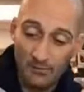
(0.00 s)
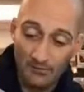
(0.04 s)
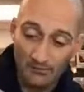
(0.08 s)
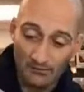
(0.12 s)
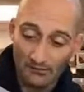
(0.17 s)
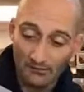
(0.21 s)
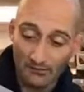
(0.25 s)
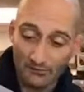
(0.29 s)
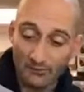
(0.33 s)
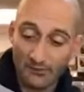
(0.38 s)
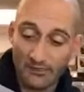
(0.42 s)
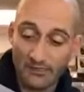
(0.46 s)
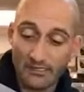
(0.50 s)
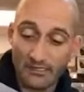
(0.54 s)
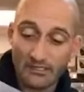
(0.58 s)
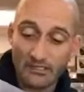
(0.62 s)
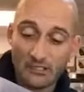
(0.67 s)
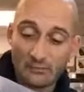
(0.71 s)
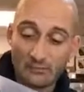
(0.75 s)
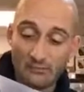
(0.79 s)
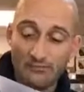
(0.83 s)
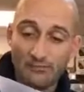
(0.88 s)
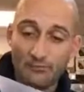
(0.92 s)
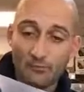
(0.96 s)
models, when I
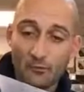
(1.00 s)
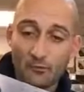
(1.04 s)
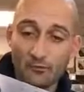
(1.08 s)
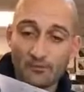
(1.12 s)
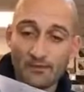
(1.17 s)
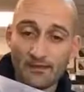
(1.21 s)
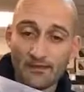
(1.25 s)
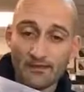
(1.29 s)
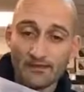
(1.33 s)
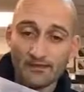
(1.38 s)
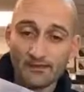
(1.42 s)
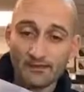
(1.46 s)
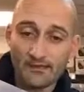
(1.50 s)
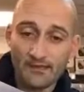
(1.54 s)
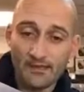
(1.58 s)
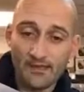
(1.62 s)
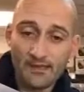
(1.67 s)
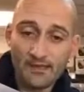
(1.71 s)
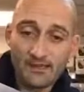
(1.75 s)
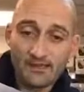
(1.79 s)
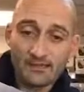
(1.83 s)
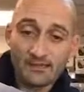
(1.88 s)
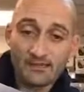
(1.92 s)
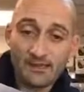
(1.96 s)
used to perform this,
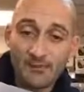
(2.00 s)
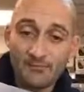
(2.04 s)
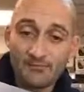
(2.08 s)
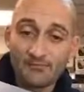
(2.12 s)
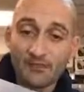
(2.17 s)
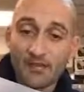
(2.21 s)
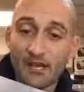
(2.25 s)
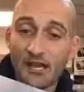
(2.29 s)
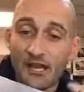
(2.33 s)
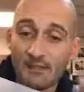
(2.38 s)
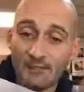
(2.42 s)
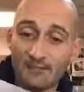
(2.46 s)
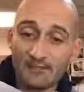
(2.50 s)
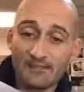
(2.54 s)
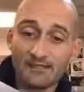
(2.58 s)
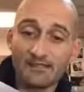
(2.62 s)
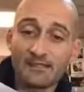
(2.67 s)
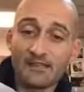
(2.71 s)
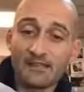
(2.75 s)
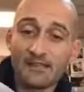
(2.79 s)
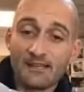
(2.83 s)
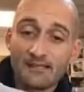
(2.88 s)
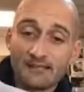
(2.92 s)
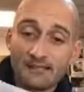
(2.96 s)

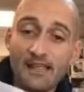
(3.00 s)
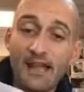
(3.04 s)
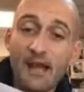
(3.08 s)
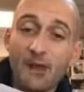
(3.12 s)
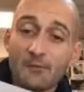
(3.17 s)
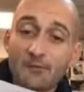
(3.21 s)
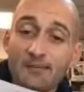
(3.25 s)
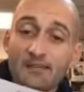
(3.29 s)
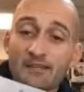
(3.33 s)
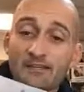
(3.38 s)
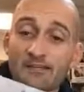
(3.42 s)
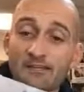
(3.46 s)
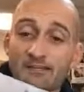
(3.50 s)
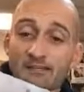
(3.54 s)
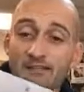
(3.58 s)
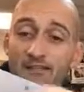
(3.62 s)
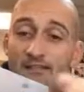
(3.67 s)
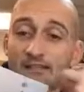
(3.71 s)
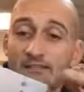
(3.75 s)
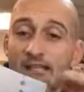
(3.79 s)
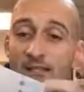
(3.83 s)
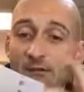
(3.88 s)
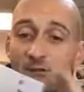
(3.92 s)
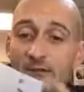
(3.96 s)
sometimes now, because
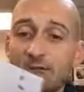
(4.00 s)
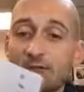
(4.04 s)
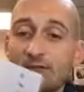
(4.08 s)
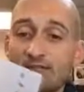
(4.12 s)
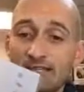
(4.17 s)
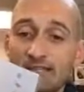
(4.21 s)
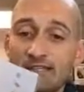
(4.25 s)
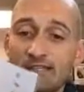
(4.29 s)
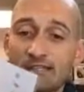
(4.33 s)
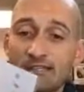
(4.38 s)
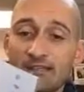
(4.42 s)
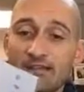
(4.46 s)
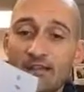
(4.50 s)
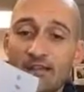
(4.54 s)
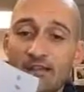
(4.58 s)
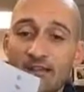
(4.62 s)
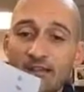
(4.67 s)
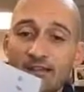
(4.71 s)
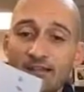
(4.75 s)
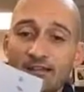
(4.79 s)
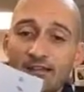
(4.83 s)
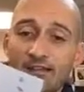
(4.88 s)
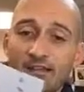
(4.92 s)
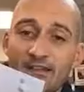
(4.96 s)
the liquid was
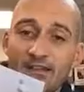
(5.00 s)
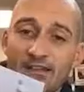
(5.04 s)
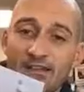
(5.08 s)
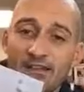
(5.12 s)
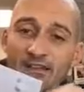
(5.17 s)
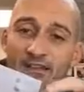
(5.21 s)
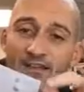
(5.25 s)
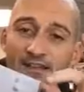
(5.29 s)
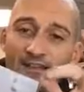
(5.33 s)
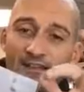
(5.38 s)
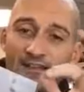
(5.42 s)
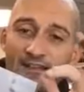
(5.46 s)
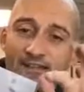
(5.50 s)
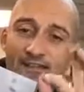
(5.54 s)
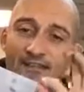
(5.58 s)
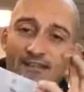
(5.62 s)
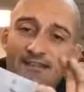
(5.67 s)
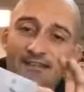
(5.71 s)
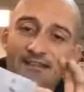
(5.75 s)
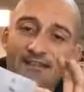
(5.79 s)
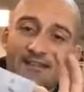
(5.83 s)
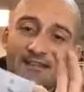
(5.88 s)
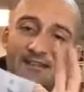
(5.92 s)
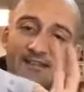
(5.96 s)
inside,
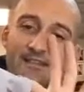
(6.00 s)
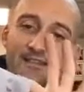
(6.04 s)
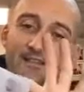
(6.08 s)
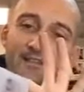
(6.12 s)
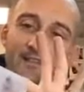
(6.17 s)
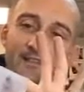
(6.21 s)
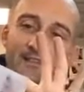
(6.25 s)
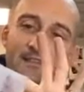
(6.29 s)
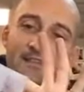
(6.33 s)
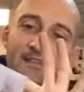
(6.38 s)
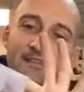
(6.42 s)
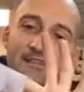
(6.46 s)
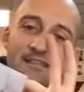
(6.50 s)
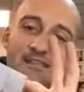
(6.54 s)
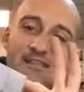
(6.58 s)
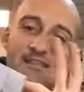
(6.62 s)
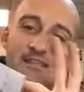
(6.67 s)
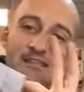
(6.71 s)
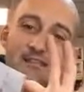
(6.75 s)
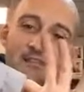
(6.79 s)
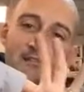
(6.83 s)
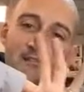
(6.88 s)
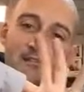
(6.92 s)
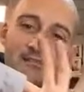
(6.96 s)

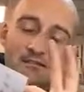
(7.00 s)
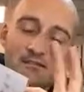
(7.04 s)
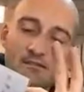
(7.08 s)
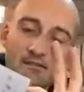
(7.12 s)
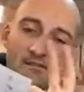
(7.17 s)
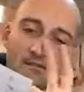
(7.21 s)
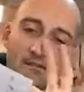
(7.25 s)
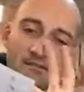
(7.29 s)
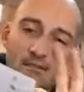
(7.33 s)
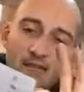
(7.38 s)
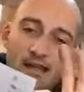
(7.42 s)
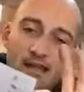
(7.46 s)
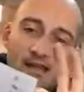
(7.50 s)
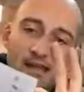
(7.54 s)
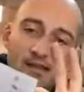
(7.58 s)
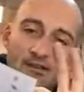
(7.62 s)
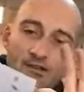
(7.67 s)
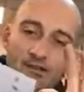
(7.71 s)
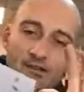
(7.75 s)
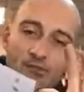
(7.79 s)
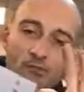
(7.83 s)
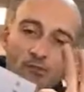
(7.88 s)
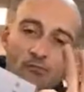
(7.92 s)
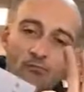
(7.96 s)
the
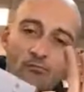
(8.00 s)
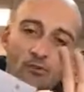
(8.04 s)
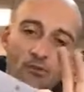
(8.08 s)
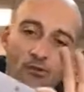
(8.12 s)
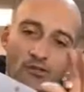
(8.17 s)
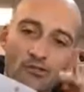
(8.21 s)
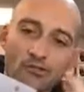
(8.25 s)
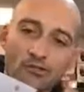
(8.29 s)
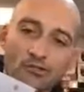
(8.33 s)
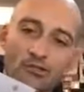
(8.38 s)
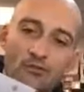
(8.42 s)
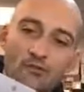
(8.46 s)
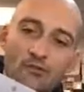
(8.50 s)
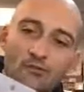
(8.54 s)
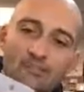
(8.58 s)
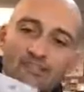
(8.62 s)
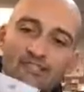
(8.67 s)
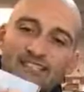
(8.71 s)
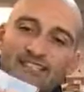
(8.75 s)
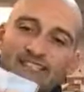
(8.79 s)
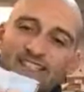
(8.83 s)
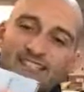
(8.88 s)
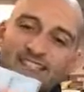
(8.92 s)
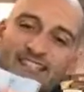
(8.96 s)
actual moisture would
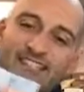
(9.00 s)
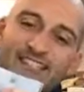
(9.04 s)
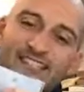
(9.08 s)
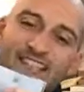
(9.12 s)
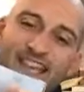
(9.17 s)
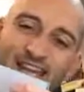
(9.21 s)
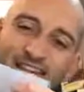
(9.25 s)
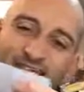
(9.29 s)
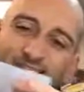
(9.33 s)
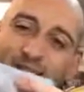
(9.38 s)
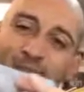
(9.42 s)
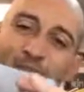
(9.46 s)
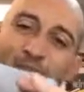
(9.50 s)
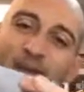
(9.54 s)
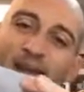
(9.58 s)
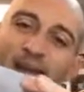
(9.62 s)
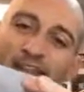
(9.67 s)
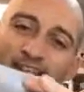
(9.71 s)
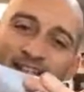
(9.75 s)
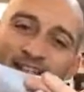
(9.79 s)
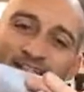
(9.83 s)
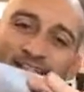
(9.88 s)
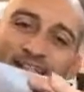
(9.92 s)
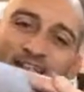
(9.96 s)
stick the
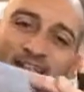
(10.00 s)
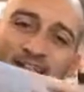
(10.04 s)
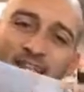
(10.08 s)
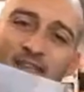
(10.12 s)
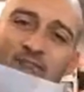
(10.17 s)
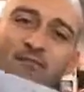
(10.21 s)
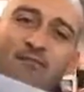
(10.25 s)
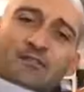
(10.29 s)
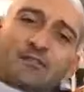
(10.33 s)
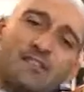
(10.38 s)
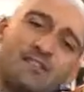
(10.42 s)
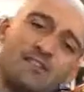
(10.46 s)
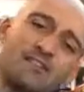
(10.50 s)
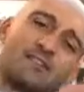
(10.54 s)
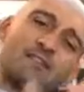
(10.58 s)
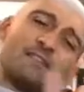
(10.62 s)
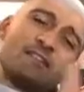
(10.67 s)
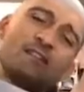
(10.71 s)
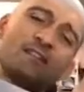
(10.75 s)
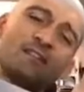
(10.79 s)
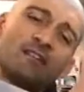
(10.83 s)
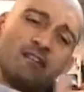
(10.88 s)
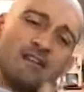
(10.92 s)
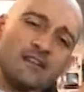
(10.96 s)
bag together, and then
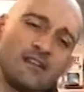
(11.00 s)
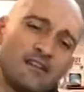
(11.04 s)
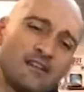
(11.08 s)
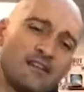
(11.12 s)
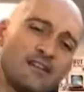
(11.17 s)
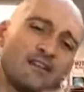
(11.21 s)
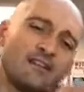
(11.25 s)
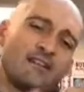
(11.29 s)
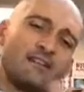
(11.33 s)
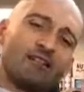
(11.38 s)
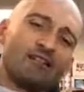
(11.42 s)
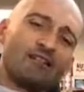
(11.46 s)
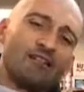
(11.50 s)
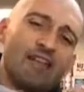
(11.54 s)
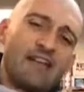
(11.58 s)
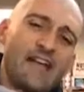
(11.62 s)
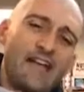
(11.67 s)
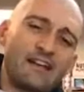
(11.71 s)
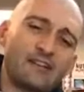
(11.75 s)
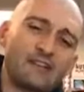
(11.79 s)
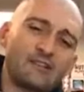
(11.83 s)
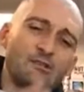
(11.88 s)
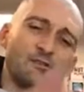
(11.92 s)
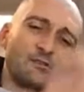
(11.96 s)
the
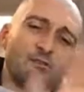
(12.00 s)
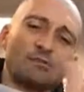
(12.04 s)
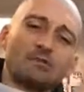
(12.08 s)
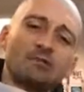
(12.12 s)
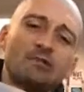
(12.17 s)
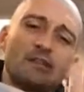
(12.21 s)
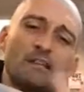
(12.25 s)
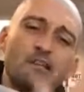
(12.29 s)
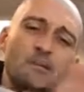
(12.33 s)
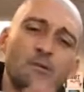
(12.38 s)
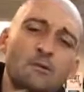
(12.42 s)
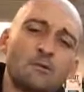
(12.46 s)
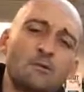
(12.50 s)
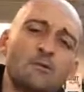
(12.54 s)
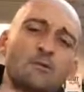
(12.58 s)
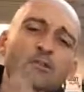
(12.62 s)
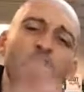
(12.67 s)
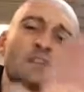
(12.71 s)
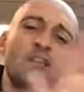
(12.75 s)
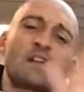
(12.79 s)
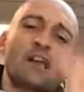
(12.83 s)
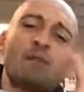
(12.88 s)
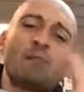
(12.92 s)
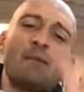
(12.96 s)
actual liquid
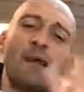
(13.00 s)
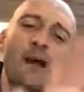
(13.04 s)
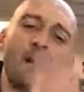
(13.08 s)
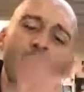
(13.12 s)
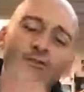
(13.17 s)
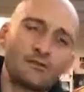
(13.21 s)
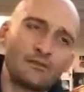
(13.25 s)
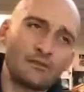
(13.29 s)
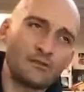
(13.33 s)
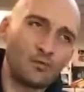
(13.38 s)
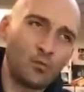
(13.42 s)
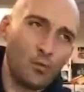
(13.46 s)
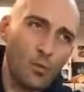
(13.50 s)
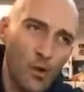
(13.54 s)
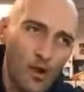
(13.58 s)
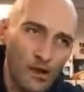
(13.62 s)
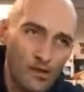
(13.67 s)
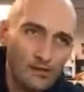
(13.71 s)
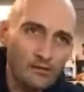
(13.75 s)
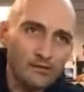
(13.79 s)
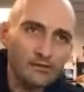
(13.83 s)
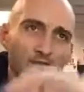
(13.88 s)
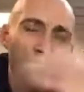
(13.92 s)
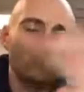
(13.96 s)
wouldn't come out in
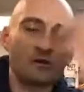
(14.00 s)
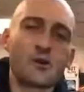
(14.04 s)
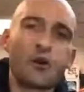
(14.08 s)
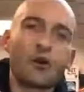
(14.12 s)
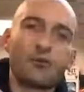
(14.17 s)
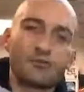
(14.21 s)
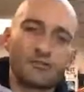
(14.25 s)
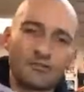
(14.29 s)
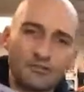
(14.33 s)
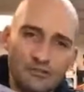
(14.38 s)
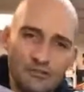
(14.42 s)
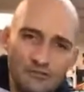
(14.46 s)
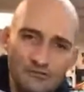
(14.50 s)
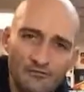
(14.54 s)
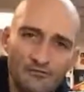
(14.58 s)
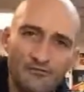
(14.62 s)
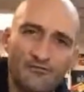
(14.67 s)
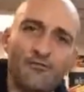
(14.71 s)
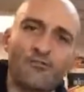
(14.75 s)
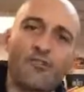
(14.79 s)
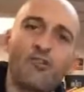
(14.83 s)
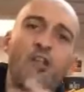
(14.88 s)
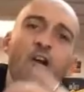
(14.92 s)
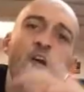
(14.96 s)
one constant
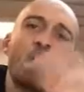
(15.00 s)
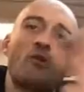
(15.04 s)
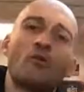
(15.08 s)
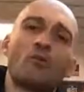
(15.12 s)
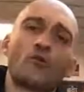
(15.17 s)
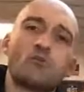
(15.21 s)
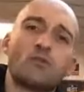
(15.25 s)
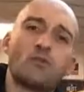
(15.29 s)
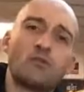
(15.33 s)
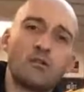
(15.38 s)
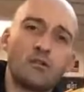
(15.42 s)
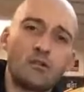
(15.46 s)
flow,